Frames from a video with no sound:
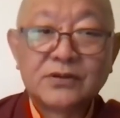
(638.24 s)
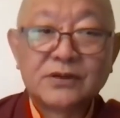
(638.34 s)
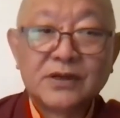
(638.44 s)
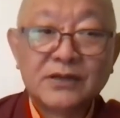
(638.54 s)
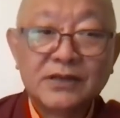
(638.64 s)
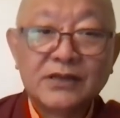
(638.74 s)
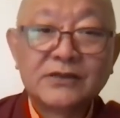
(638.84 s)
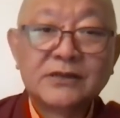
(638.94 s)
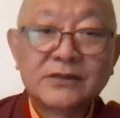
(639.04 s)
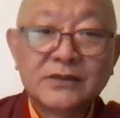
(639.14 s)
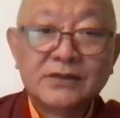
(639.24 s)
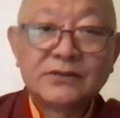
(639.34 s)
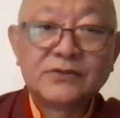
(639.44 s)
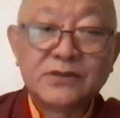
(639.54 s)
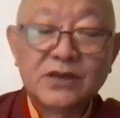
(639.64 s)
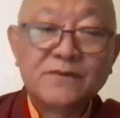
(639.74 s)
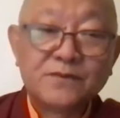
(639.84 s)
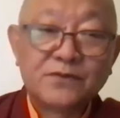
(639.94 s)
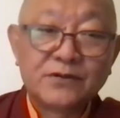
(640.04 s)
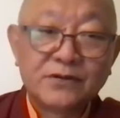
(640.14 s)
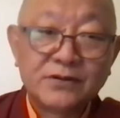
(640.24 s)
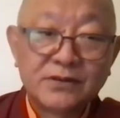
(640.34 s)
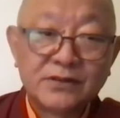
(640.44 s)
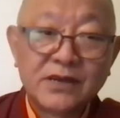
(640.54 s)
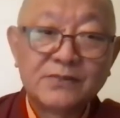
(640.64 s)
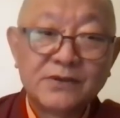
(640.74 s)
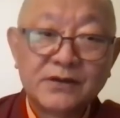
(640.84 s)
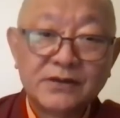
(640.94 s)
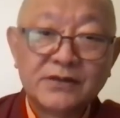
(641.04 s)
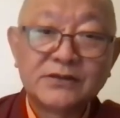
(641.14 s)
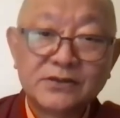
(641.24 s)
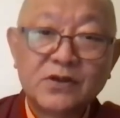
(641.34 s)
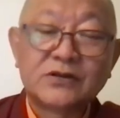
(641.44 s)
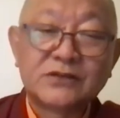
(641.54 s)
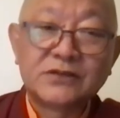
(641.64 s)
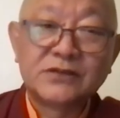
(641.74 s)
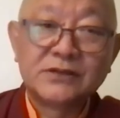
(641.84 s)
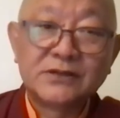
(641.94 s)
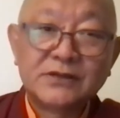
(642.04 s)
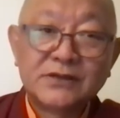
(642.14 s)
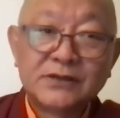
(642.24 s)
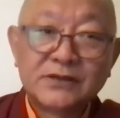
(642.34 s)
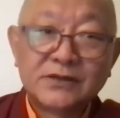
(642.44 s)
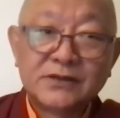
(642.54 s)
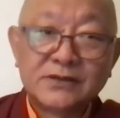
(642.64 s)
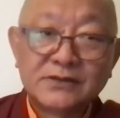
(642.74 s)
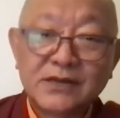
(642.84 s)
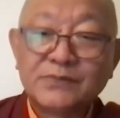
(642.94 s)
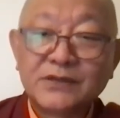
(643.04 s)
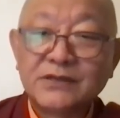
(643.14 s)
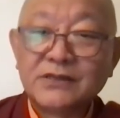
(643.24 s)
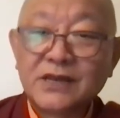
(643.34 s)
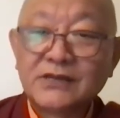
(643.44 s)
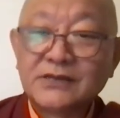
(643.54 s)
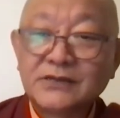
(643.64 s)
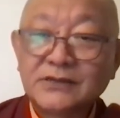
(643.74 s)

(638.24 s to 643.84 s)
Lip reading: and then, so therefore, Dharma is not something that